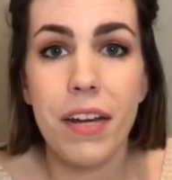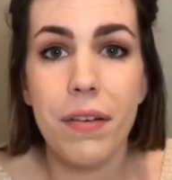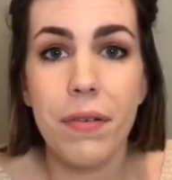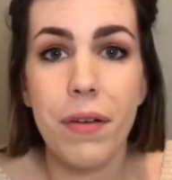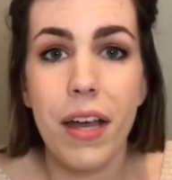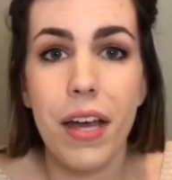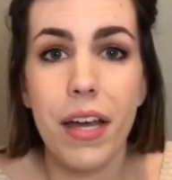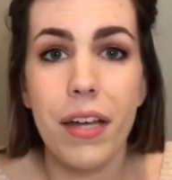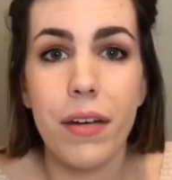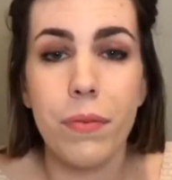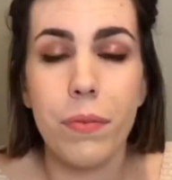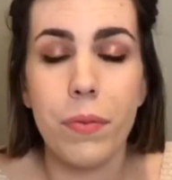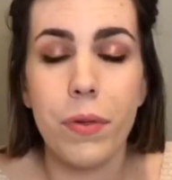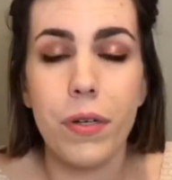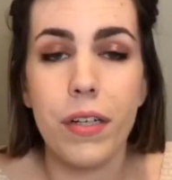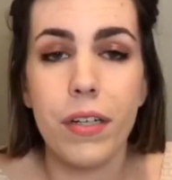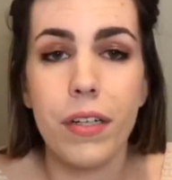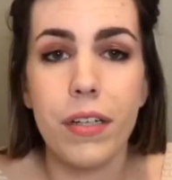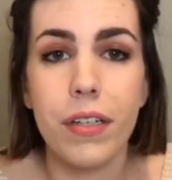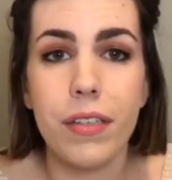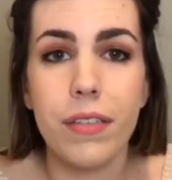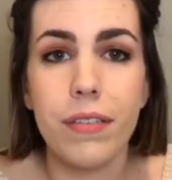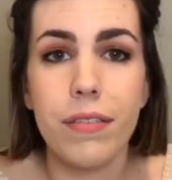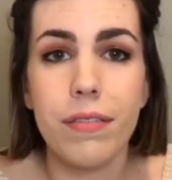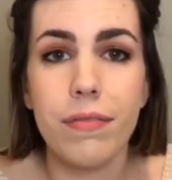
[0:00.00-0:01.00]
read
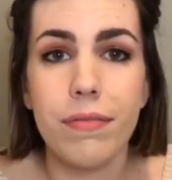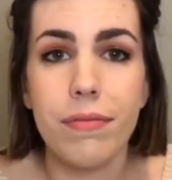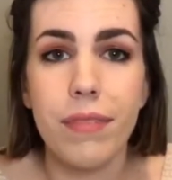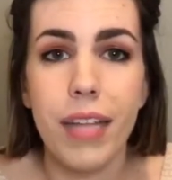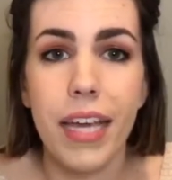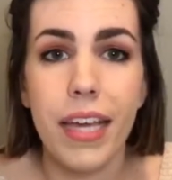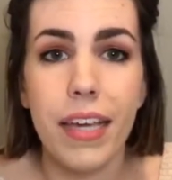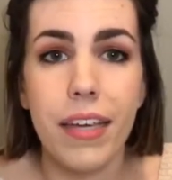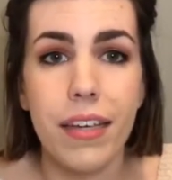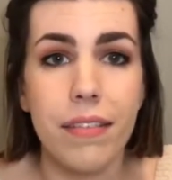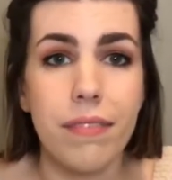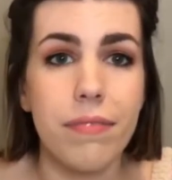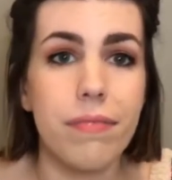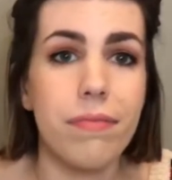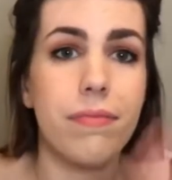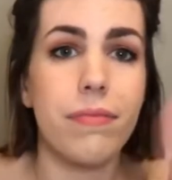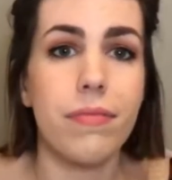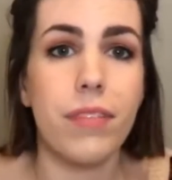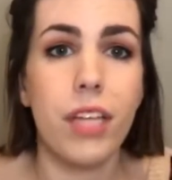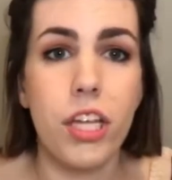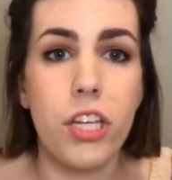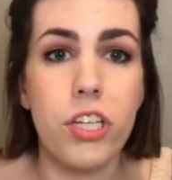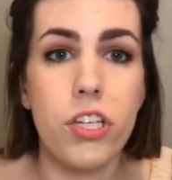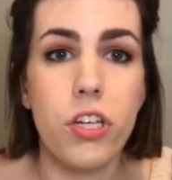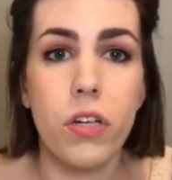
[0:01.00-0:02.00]
were like
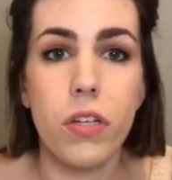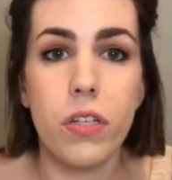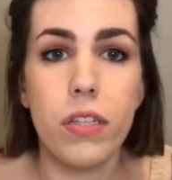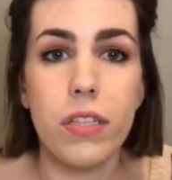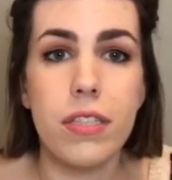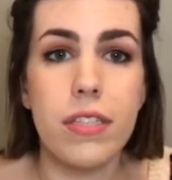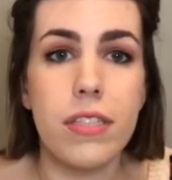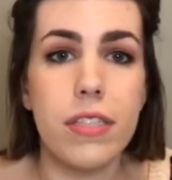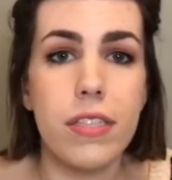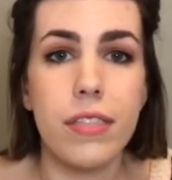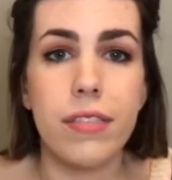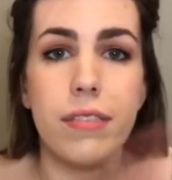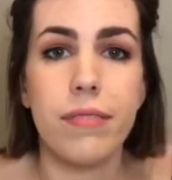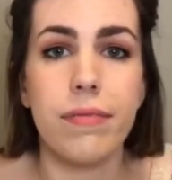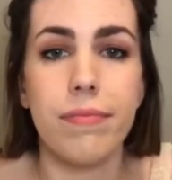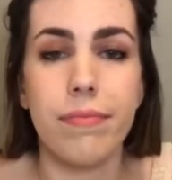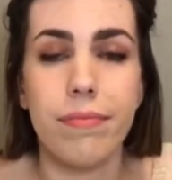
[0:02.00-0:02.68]
adult